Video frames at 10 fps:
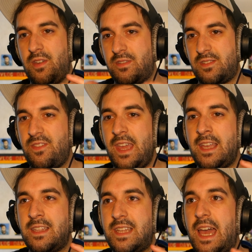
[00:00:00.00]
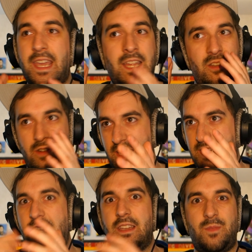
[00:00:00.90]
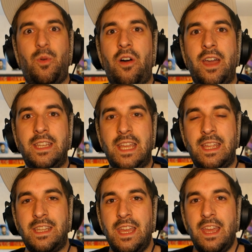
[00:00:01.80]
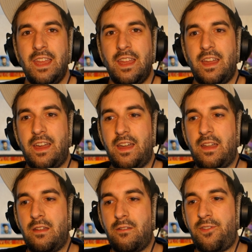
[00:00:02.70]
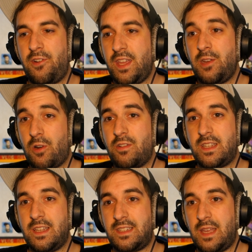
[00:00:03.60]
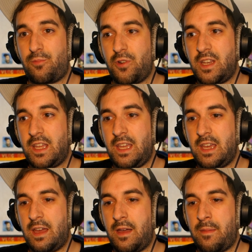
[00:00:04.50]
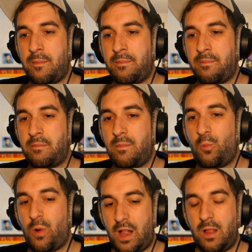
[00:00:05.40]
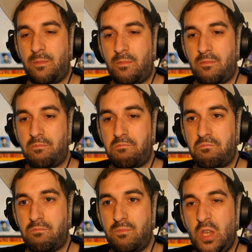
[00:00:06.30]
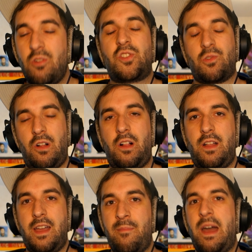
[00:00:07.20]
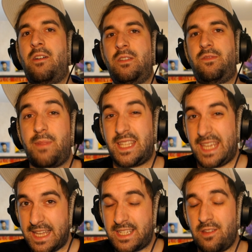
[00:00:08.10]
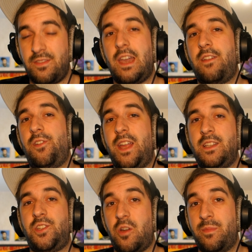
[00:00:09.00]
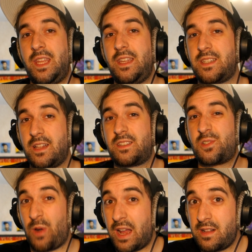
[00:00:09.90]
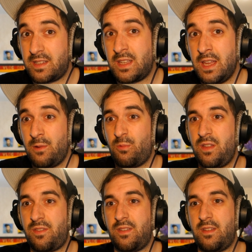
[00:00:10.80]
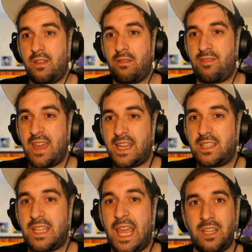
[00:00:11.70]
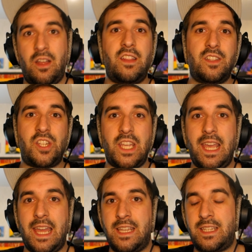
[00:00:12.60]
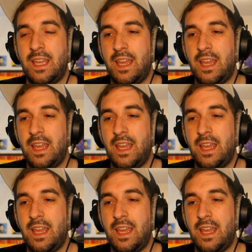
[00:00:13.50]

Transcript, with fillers: those things i can totally see his point and uh, 30 euros is a pretty um, well usual amount. But yes, on the other hand, Germany still struggles with uh, that technology and